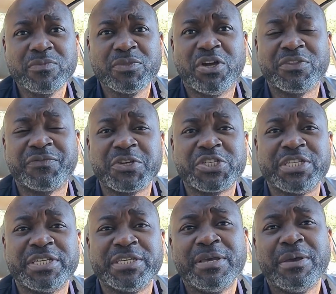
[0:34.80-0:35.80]

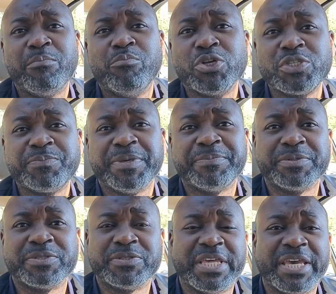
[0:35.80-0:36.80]
unfortunately, most people
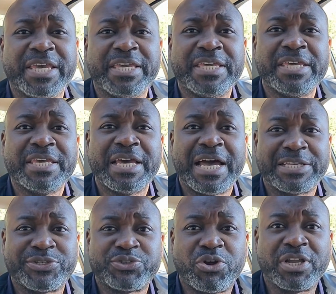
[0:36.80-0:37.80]
today are
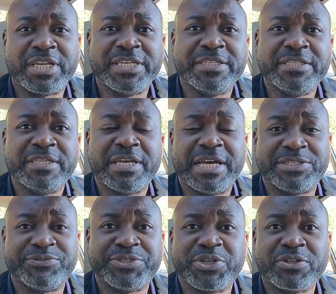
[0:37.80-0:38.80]
struggling as a
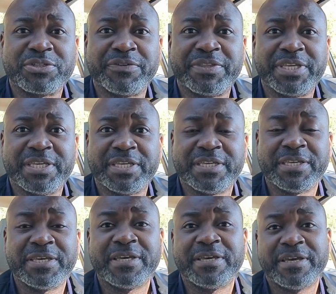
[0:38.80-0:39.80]
result of the
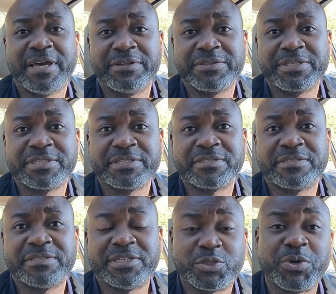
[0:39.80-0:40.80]
health
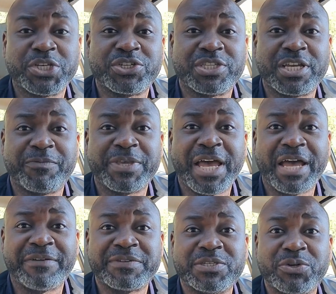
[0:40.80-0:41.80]
situation that we
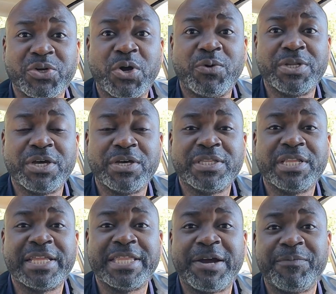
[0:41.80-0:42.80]
have still going on,
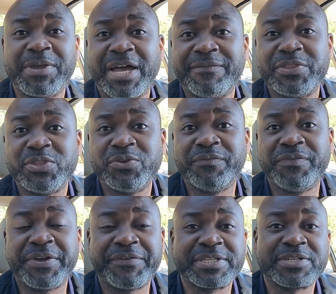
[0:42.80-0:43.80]
and now we have a new
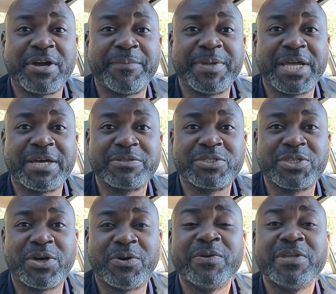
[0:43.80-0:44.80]
variant coming out.
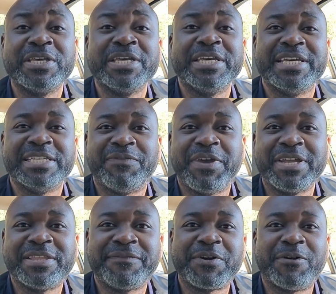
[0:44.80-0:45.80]
So it's very
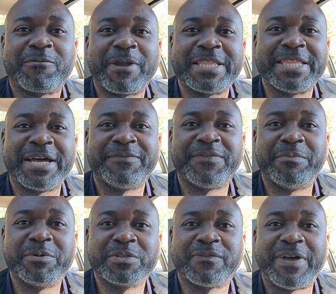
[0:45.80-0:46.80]
difficult right now for
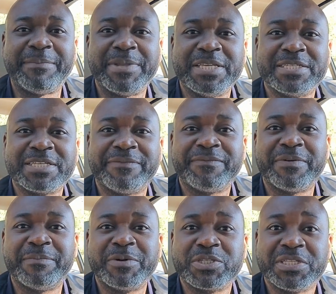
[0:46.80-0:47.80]
most families and for
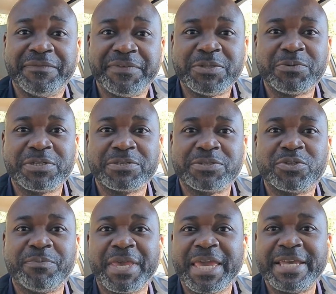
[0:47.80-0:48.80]
most individuals to
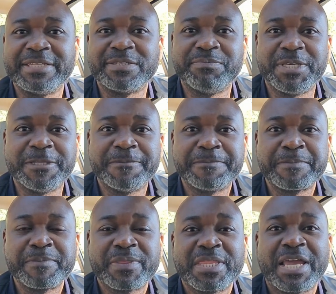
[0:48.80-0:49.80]
make ends meet.
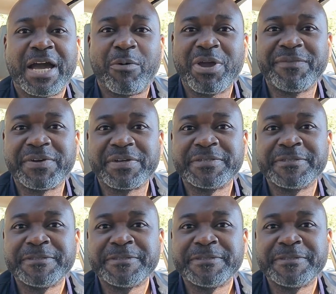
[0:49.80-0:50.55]
However,